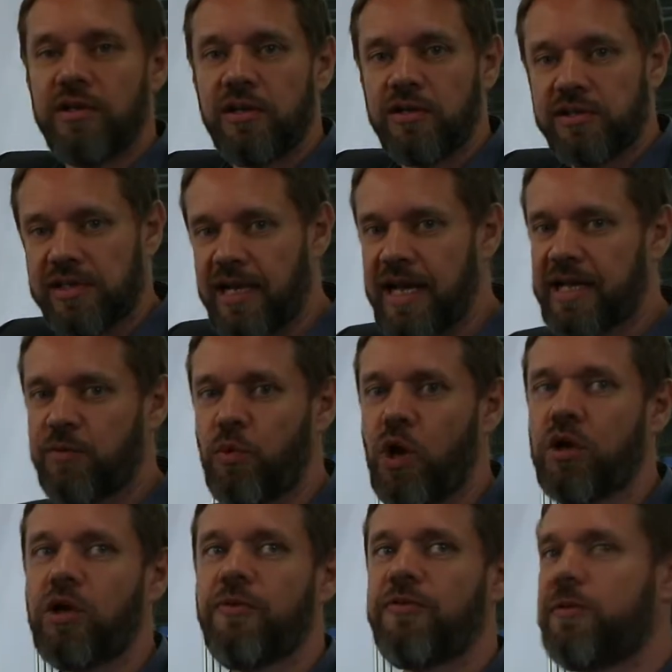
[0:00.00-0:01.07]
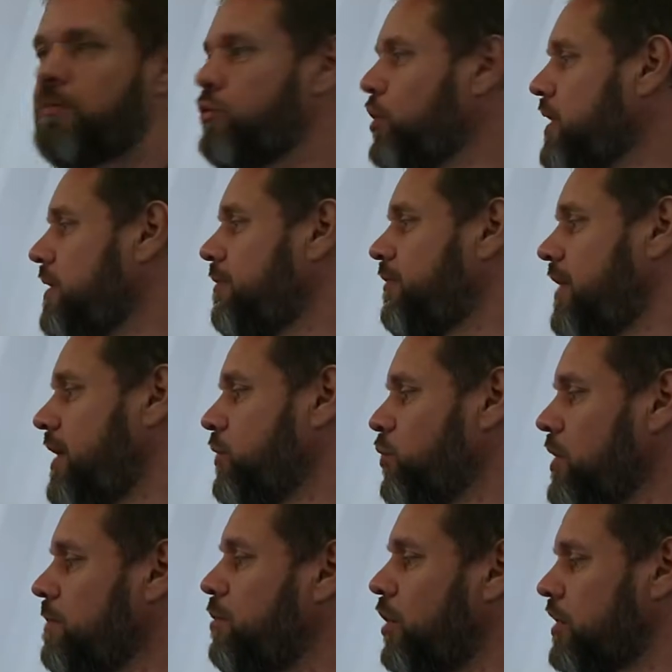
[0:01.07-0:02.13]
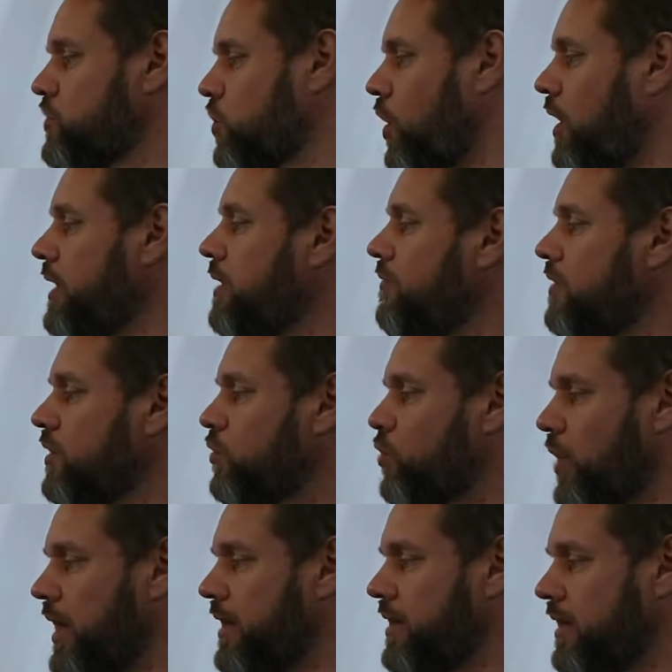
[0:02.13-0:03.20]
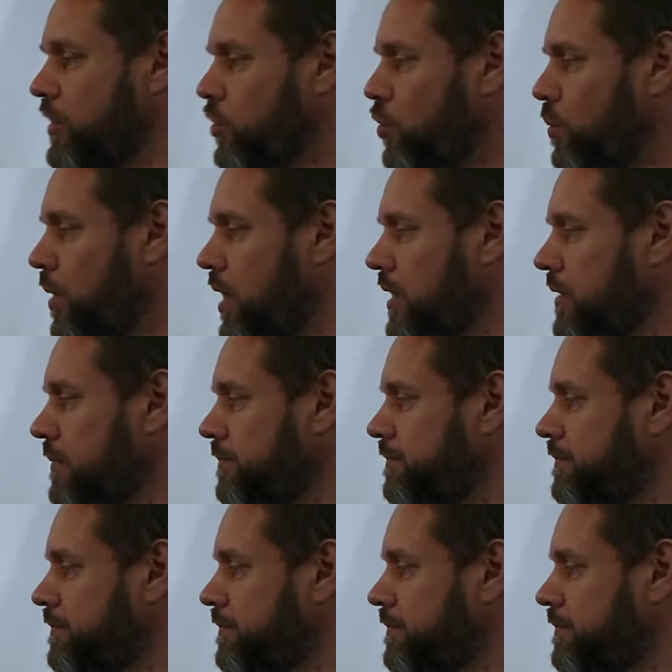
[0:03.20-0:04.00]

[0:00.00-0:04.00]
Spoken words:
select one of the predefined reports or even create a new one.